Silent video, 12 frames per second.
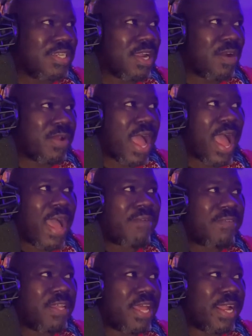I, I
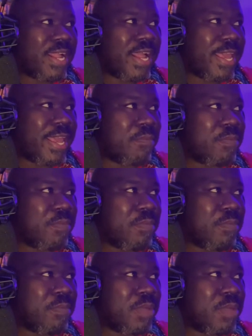feel like I am.
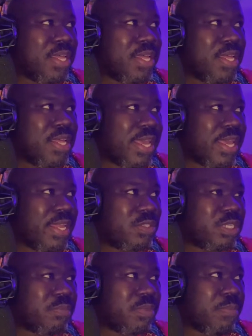Let's go ahead and switch
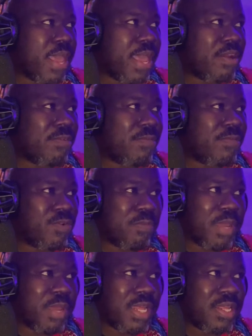up the banner for a
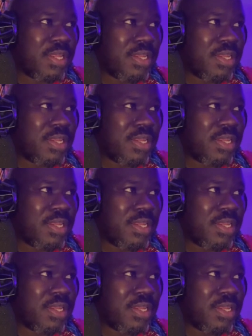minute